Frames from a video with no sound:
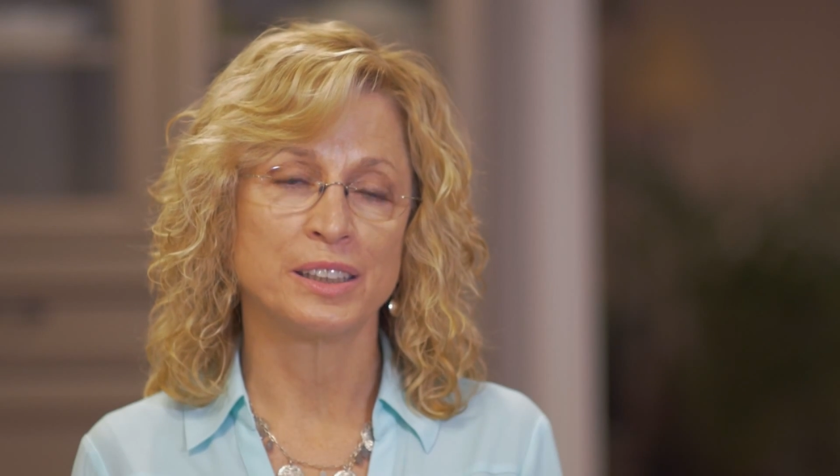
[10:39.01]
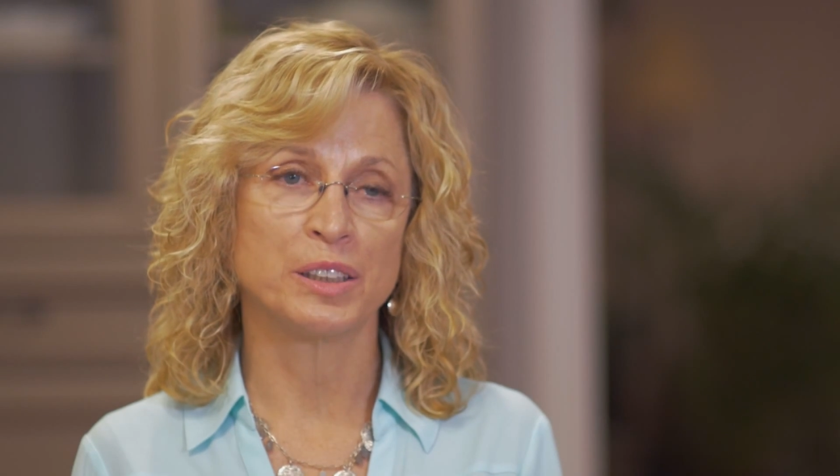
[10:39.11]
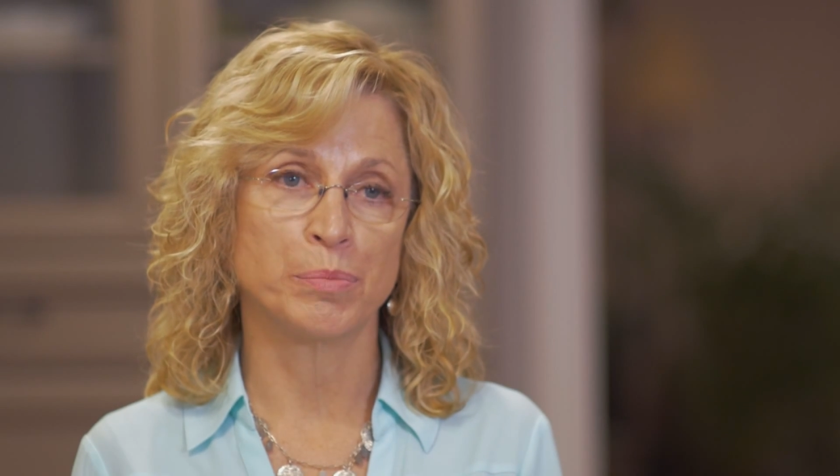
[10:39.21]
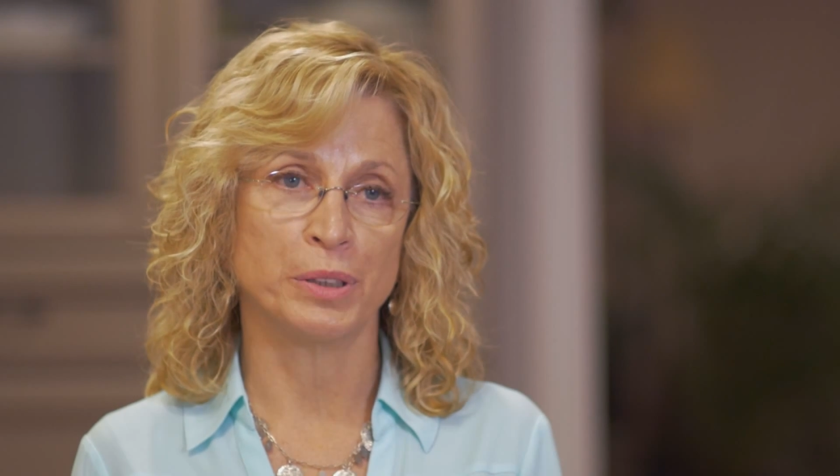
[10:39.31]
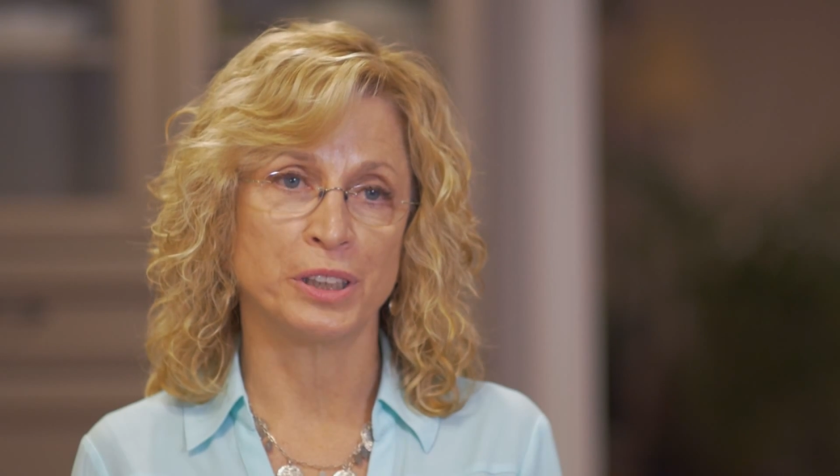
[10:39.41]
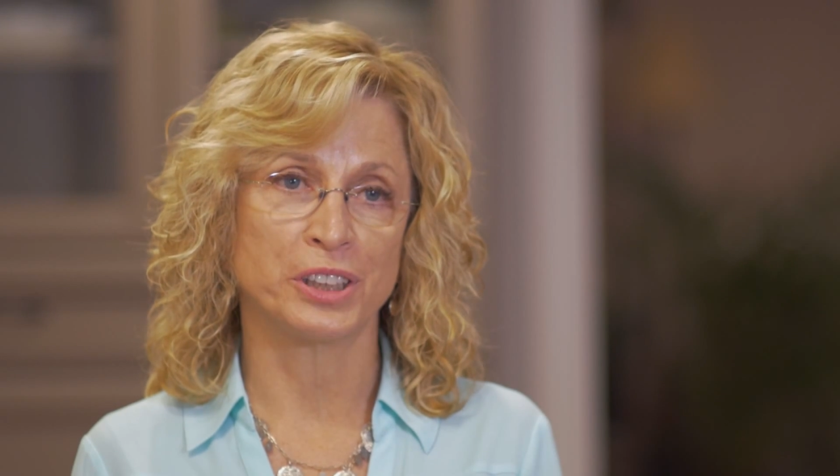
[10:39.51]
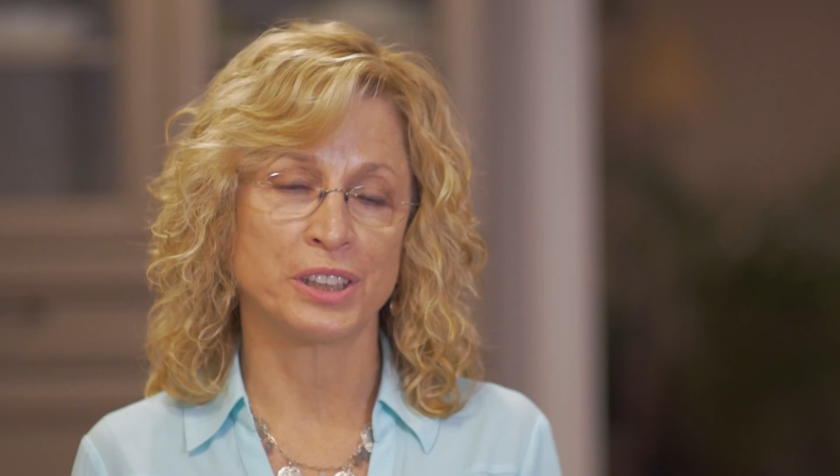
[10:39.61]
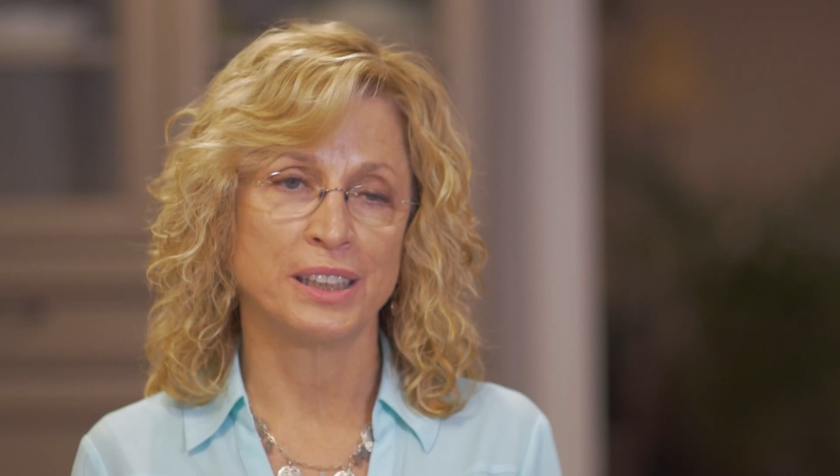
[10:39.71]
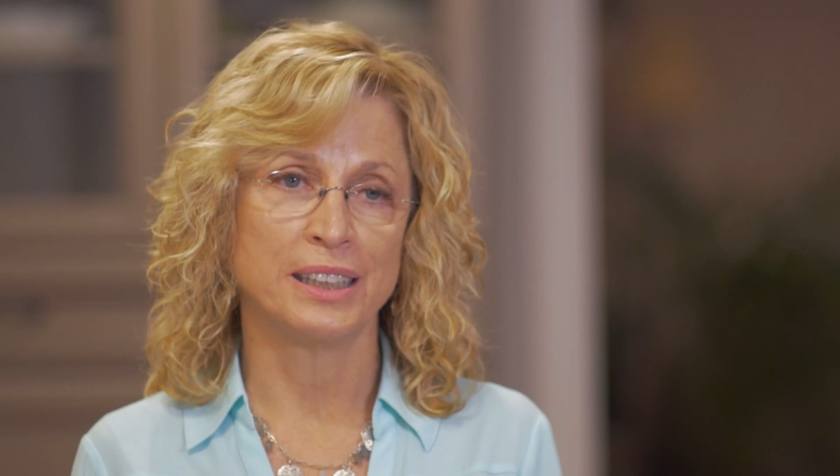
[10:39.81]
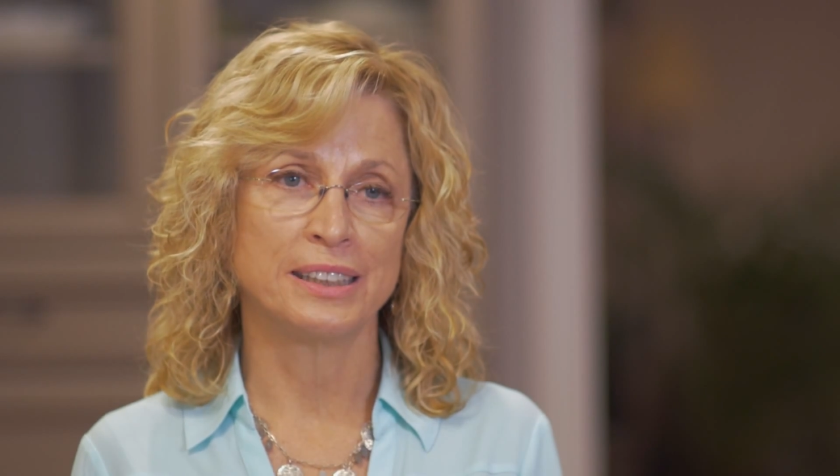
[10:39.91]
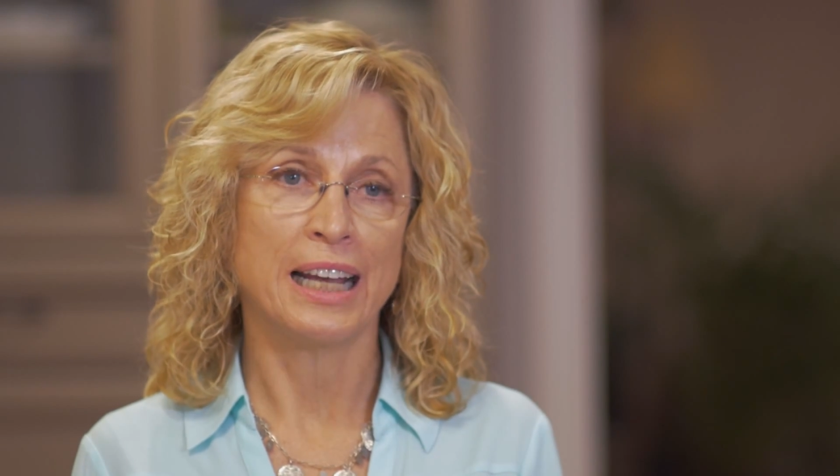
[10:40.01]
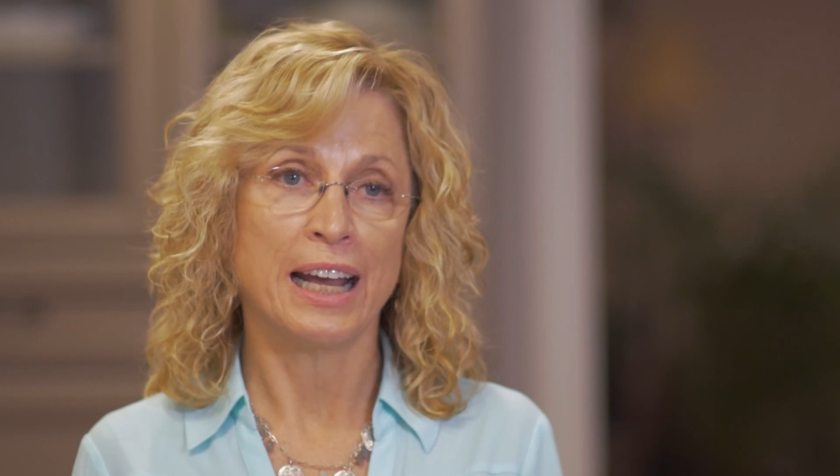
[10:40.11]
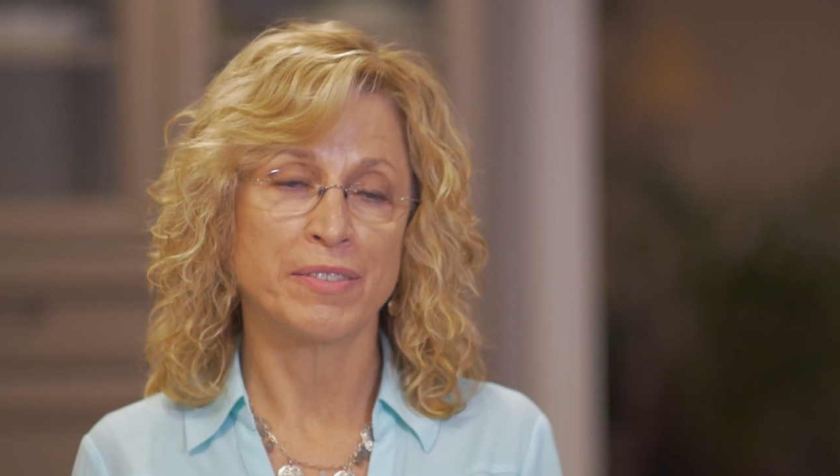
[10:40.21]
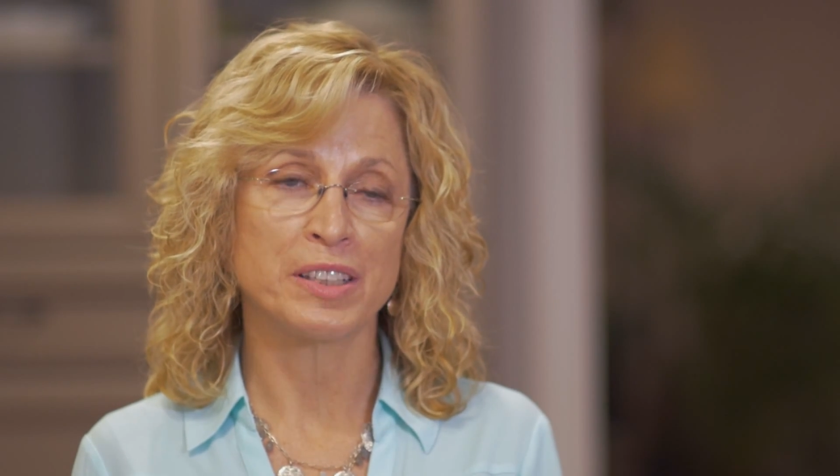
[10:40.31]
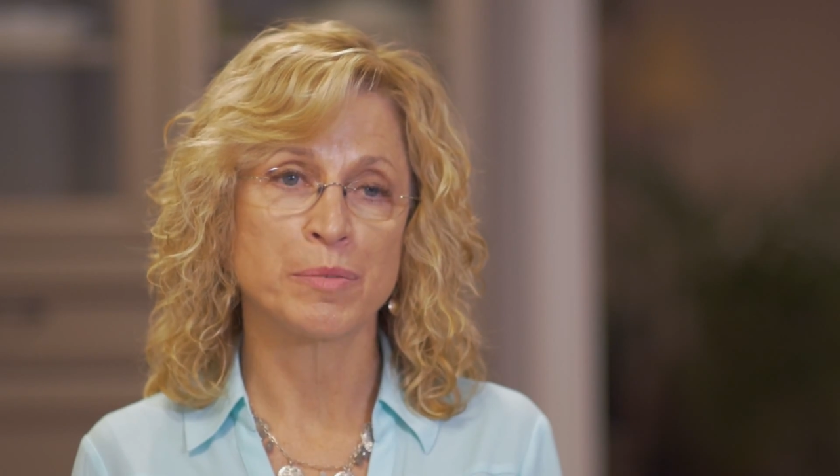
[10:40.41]
to push to
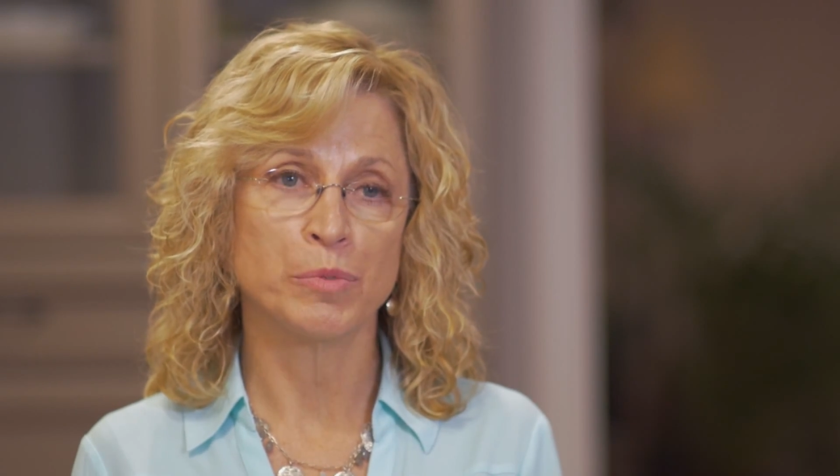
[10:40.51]
have this